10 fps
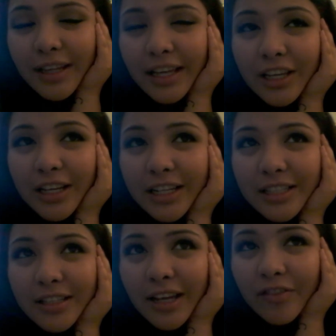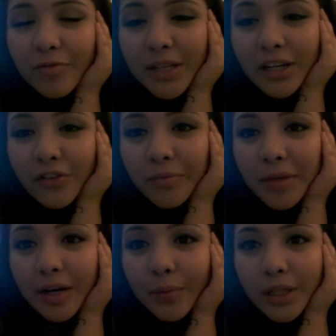like you guys have been here for
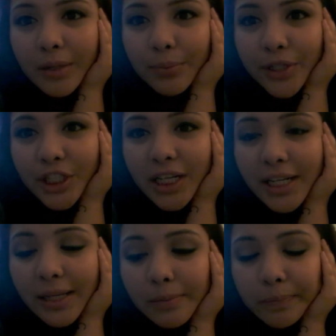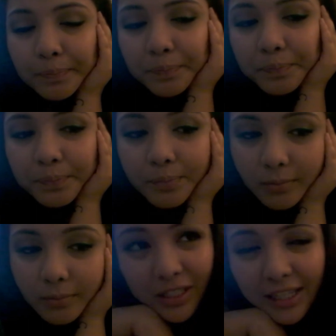me, and I really appreciate it
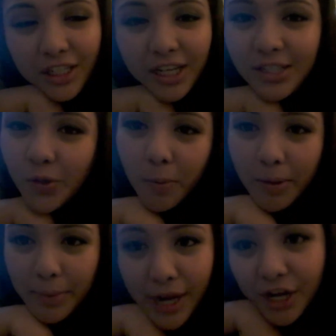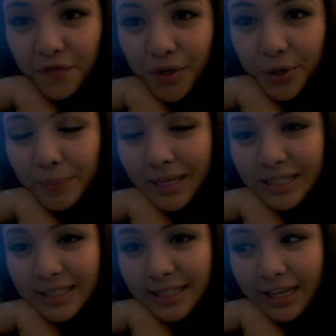wanted to let you guys know about my interview because
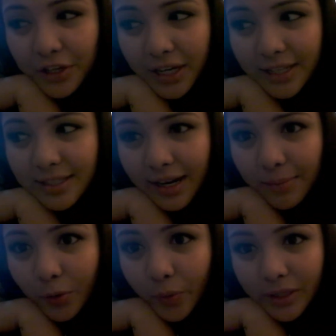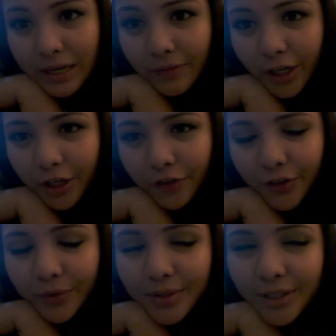I did tell you guys that I'm going to have an
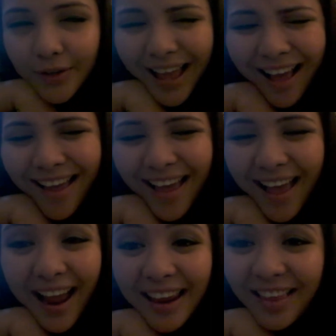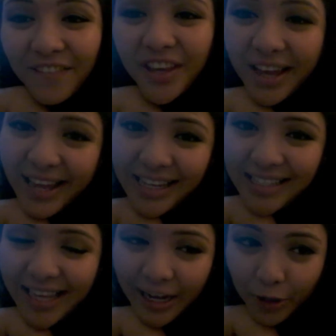interview. So yeah, I love you
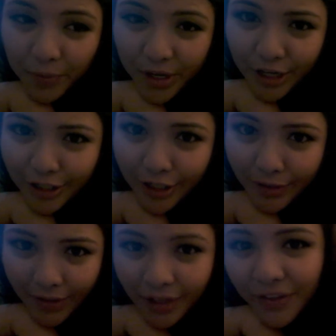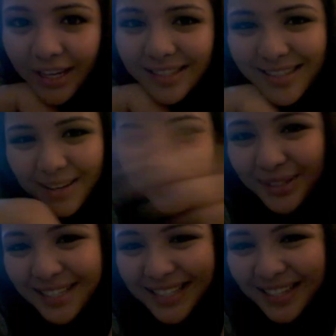guys and I hope you guys liked this video. If you guys did,
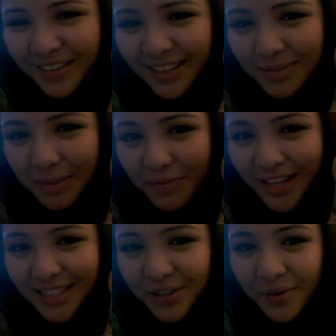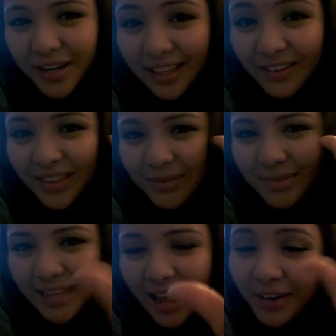please give it a thumbs up. If you guys didn't, go ahead and give it a
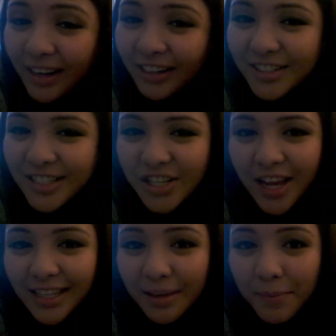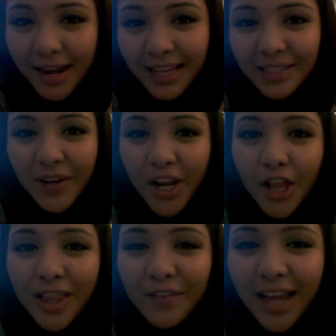thumbs down and I'll see you guys in my next
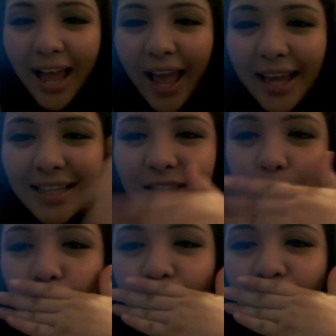video. Love you guys.